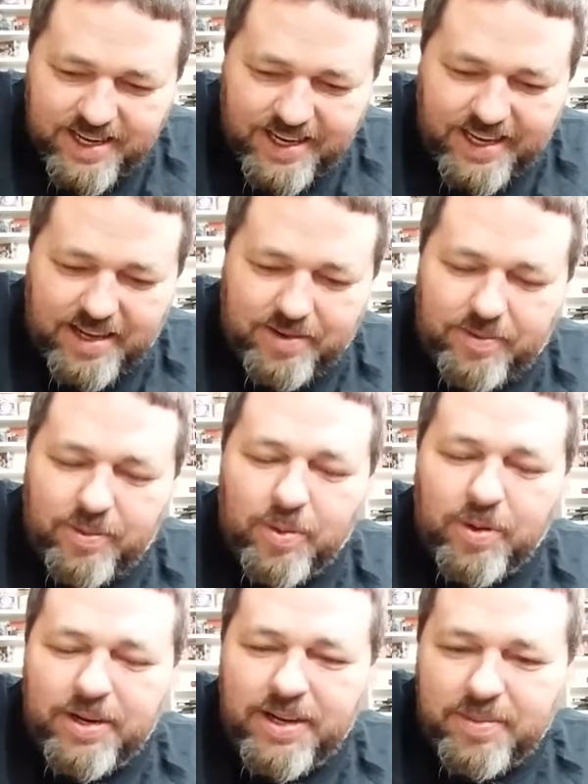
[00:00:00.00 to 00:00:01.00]
can't
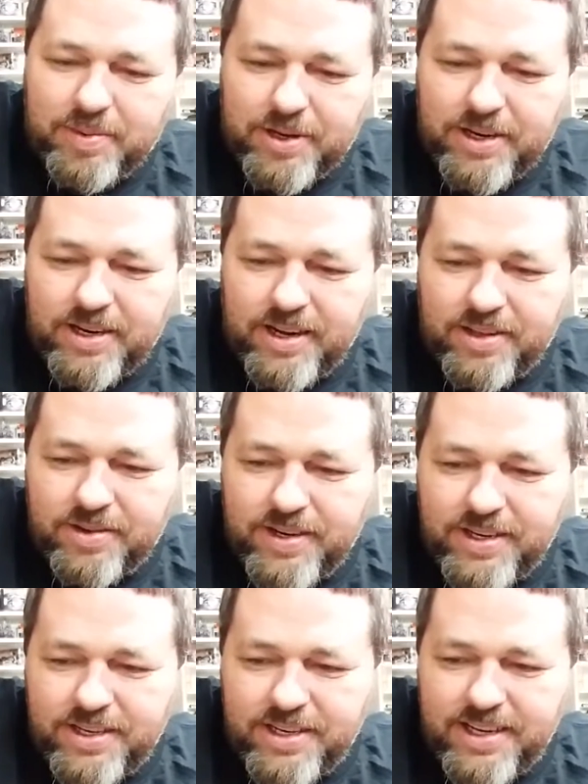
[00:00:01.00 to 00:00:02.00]
afford to put another
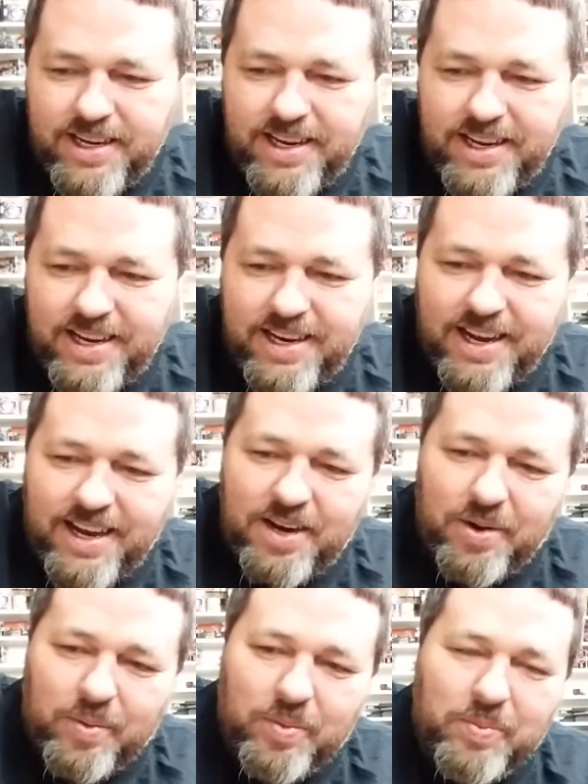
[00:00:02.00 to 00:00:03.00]
engine in it. I
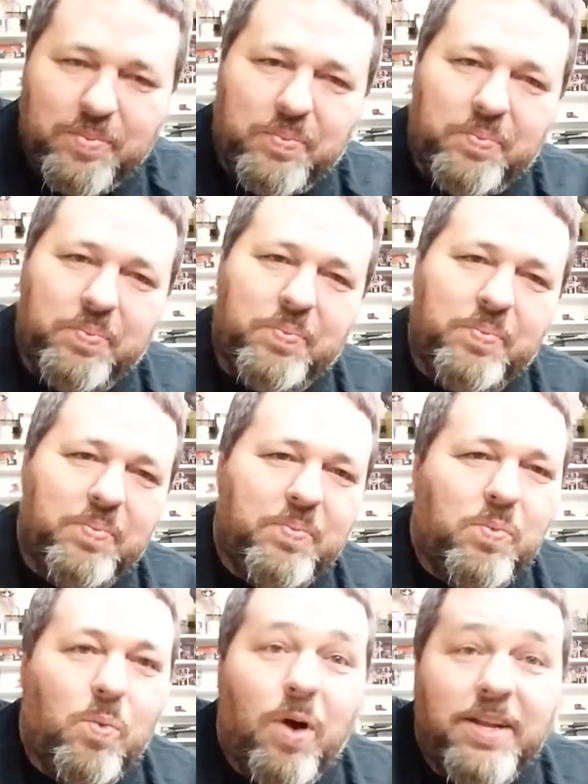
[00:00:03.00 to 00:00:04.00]
don't
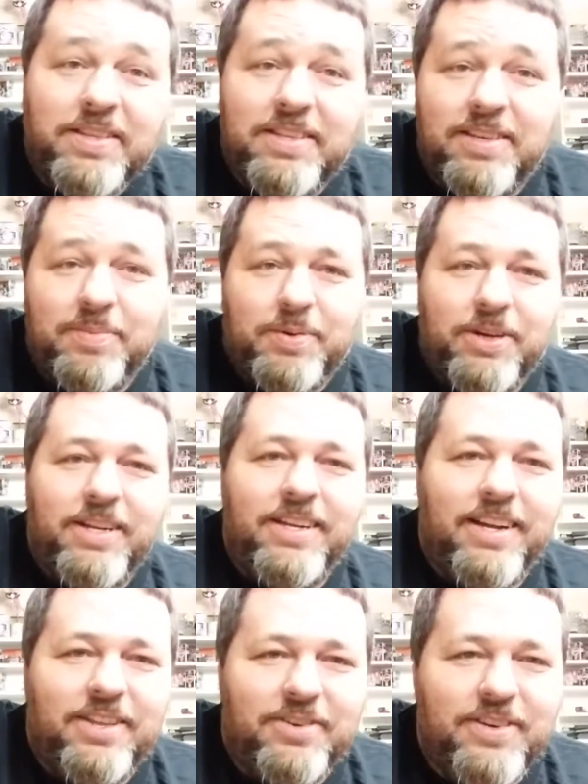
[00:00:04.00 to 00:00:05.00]
want to put
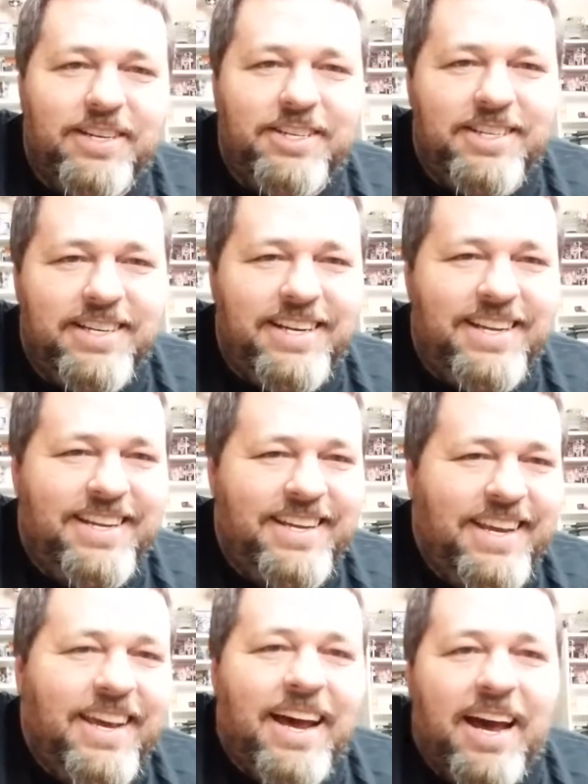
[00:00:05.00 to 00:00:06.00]
another engine in it.
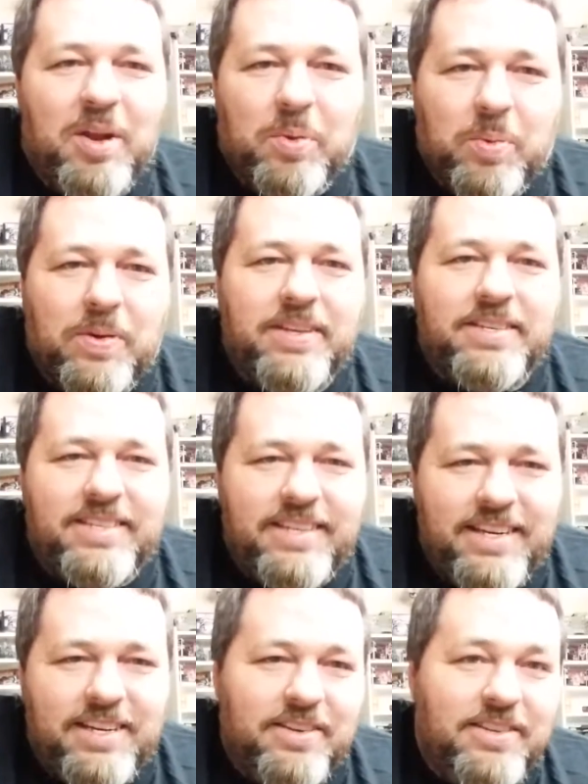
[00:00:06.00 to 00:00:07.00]
I don't want to
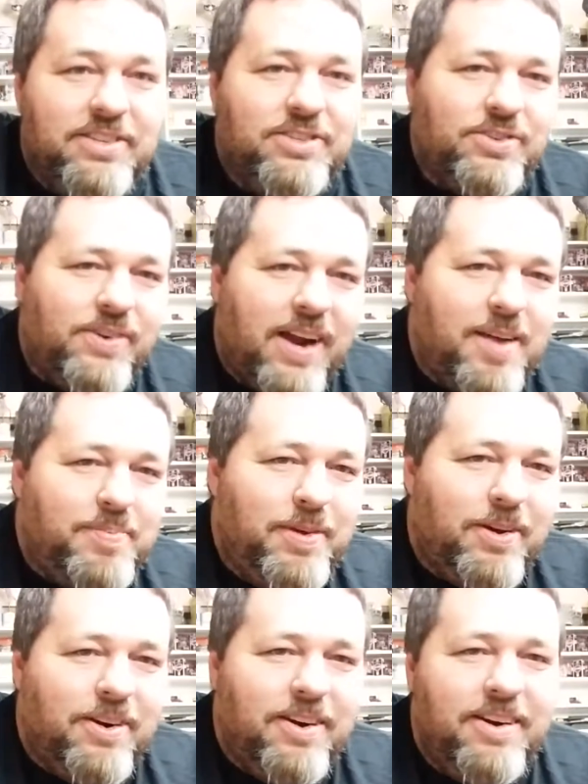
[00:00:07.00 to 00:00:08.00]
see it go to the
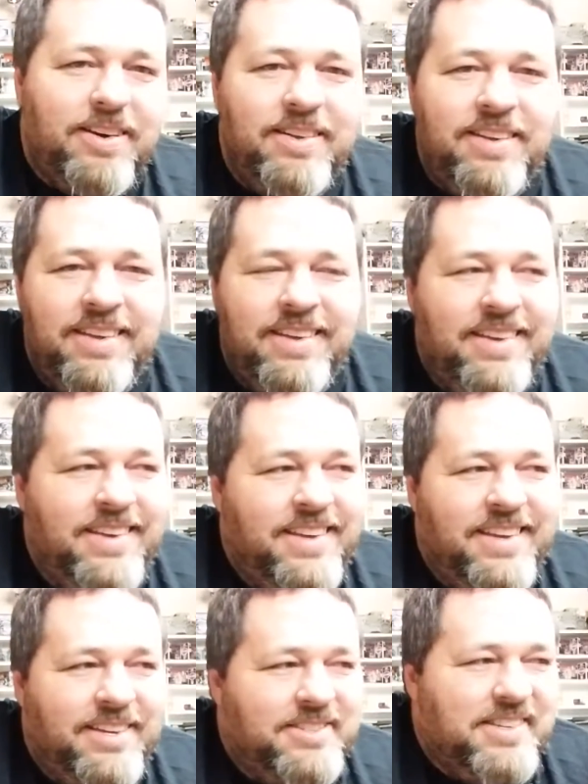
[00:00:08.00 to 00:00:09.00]
scrapyard.
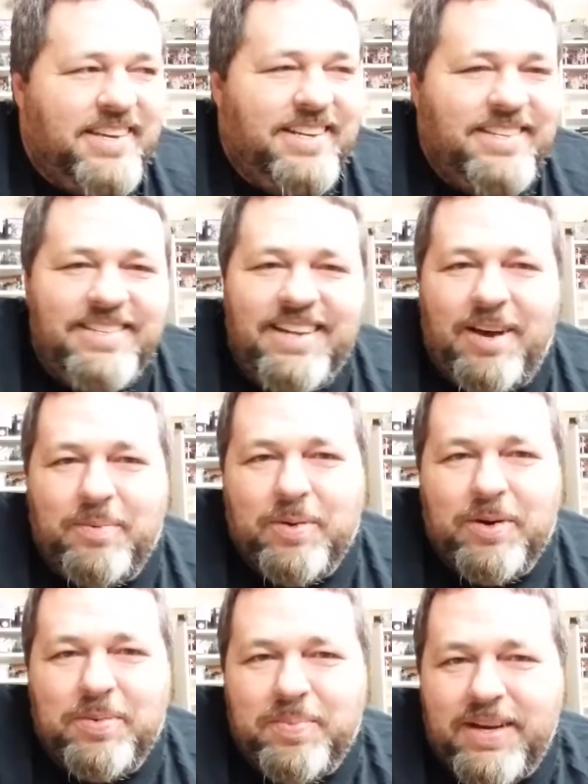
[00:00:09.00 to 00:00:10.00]
He goes, and it's not
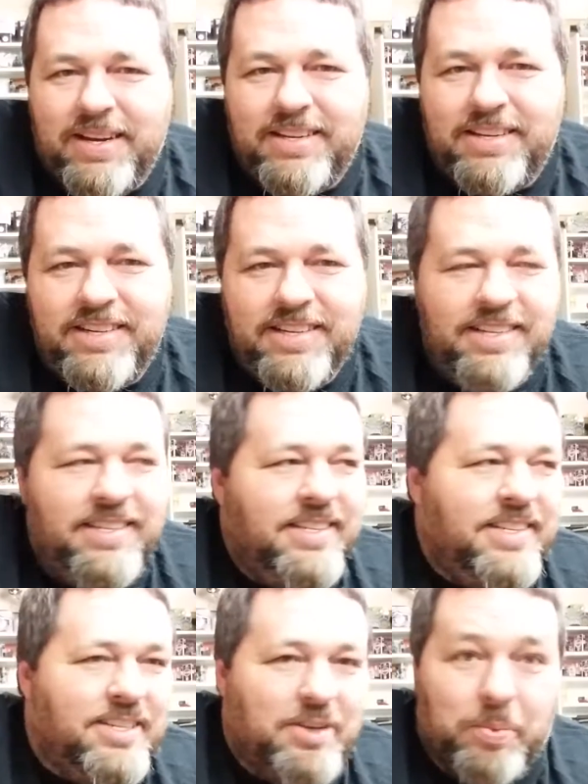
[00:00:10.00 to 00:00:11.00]
worth much.
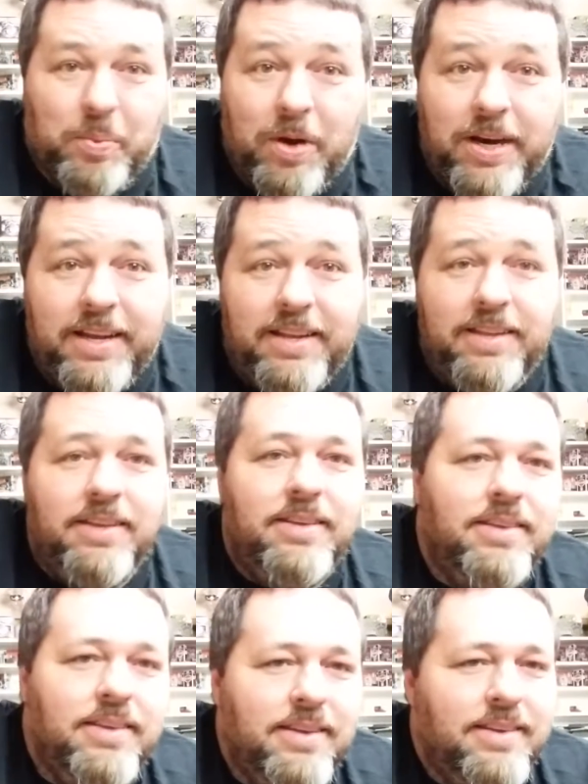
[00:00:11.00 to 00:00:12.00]
Do you want it?
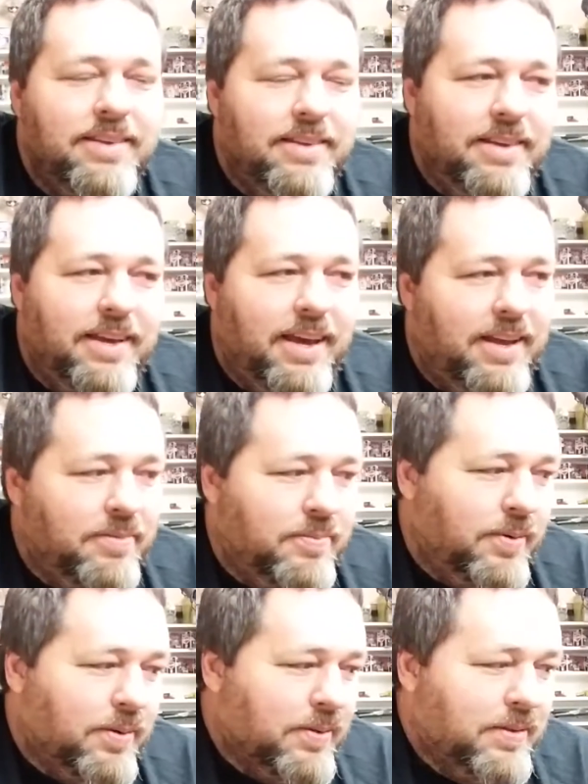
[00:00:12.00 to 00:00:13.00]
And,
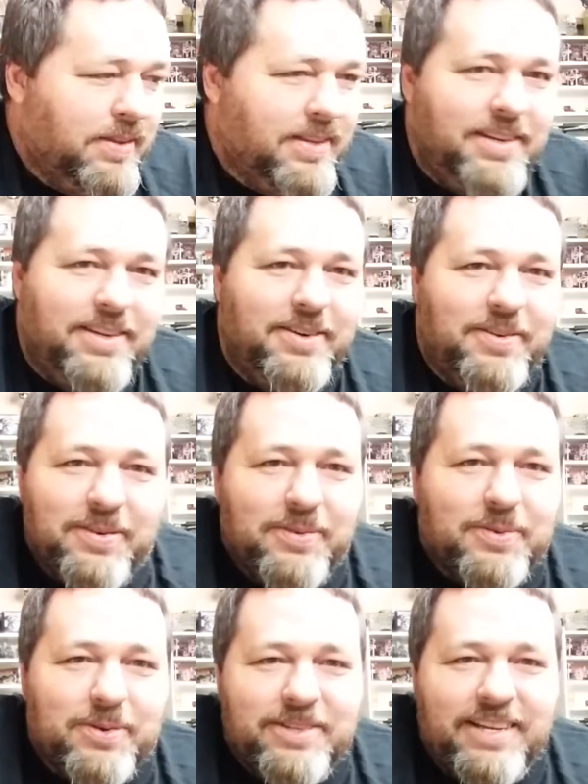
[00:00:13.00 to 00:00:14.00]
well, you know,
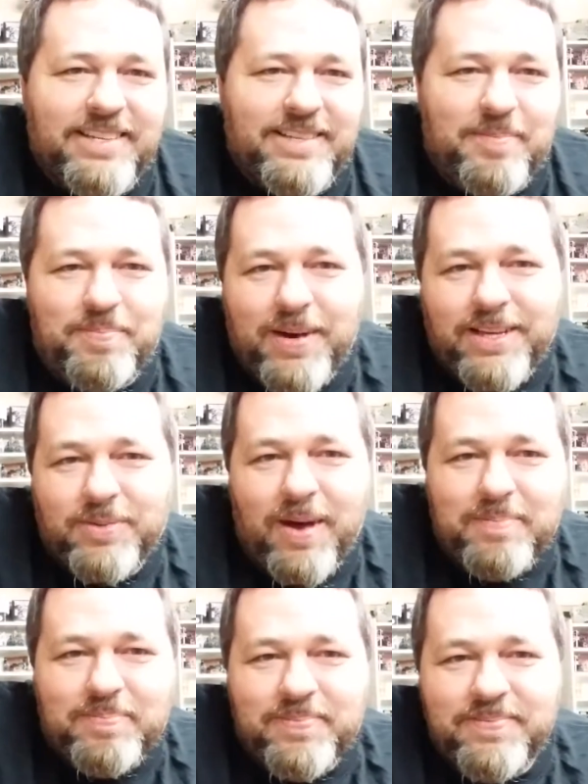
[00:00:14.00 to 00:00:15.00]
of course I said, brake
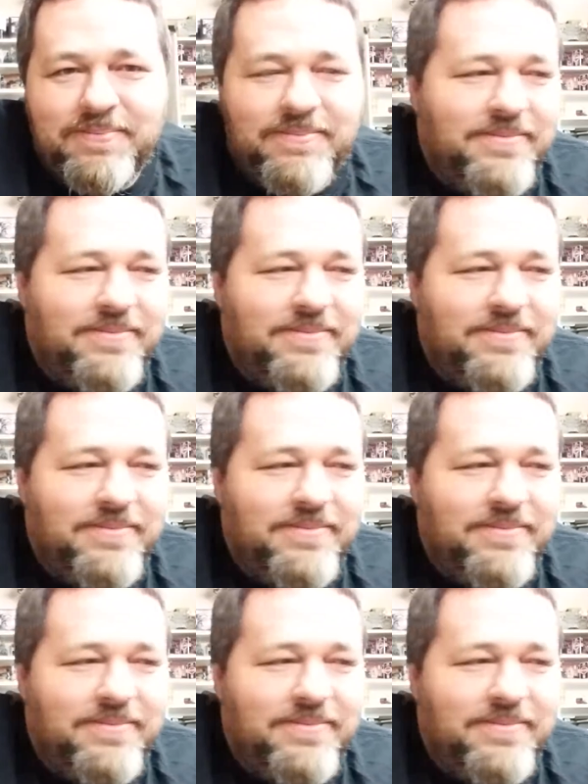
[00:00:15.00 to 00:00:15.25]
swap.